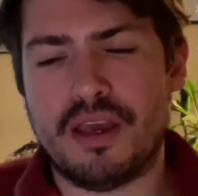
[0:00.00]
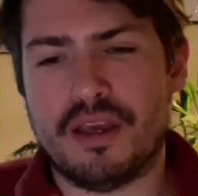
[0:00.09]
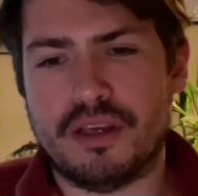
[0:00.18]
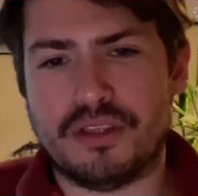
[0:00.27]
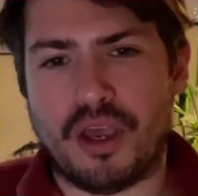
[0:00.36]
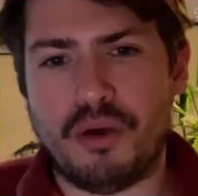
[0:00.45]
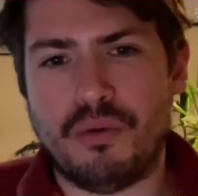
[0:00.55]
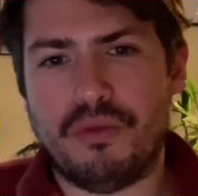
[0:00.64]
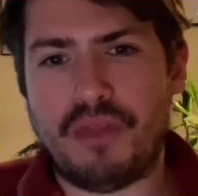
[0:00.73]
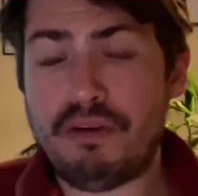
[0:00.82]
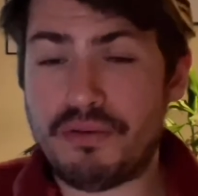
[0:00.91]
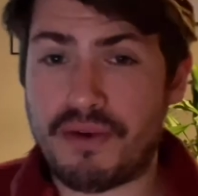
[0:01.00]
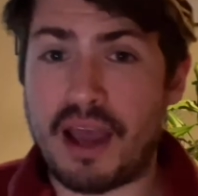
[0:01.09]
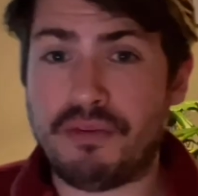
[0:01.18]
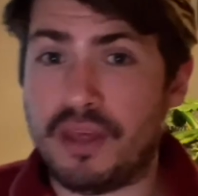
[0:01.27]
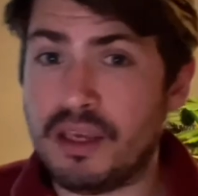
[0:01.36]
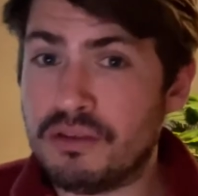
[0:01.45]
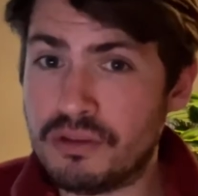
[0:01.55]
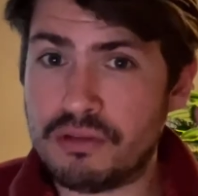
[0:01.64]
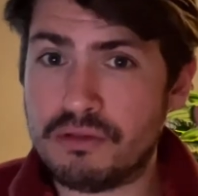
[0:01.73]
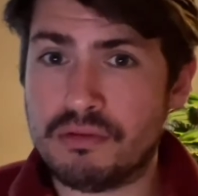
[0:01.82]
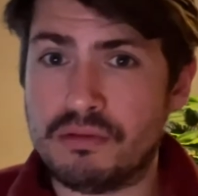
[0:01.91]
So there are 5
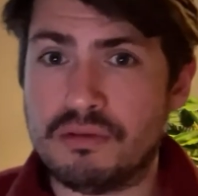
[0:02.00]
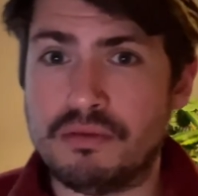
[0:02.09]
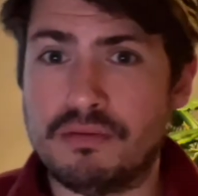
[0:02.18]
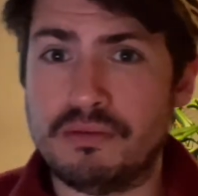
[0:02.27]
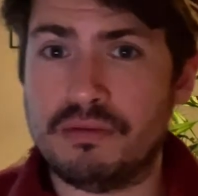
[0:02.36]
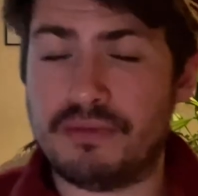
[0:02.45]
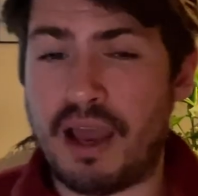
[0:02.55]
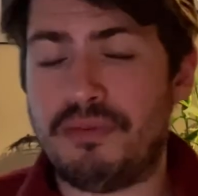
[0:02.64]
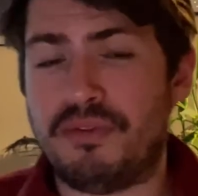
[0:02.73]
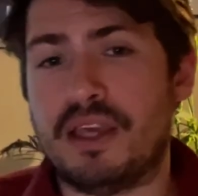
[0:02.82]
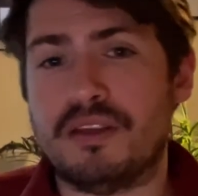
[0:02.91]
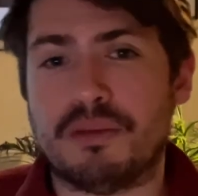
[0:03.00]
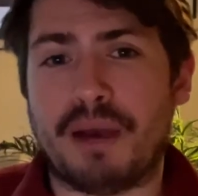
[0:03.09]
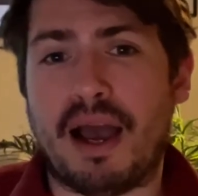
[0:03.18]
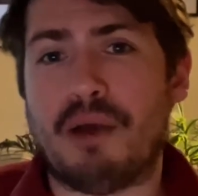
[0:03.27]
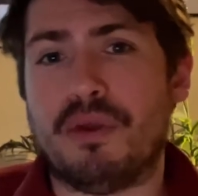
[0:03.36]
things about how